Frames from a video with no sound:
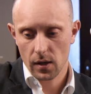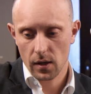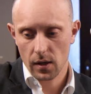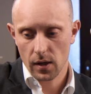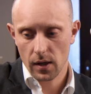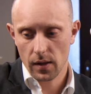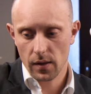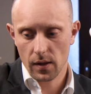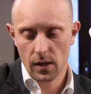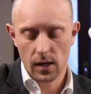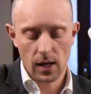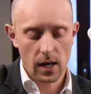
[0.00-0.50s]

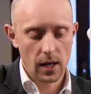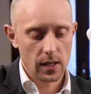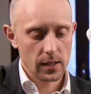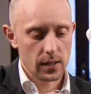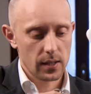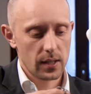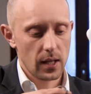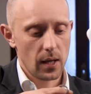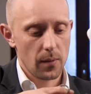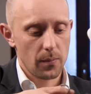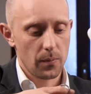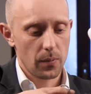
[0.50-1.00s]
In the last
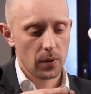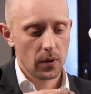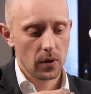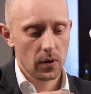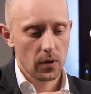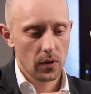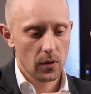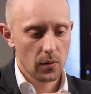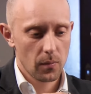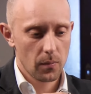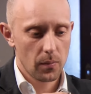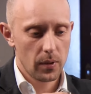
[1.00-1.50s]
step,
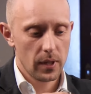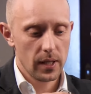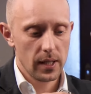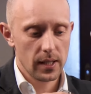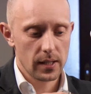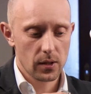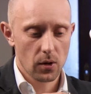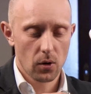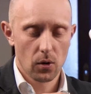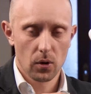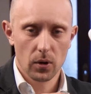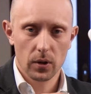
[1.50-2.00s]

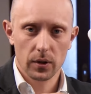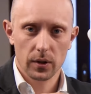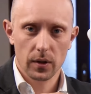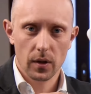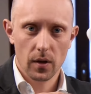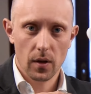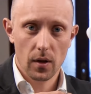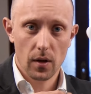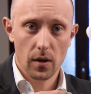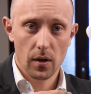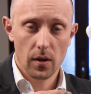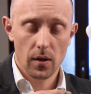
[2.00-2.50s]
please
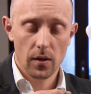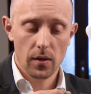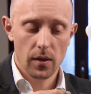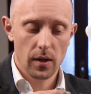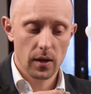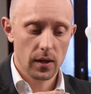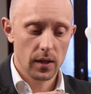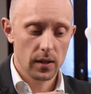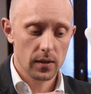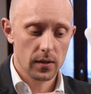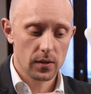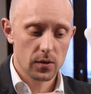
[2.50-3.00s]
hold
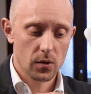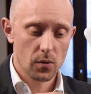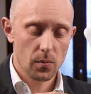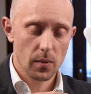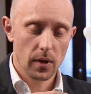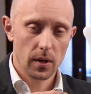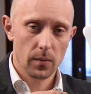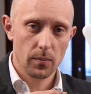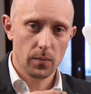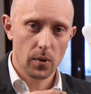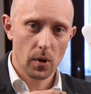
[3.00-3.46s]
the instrument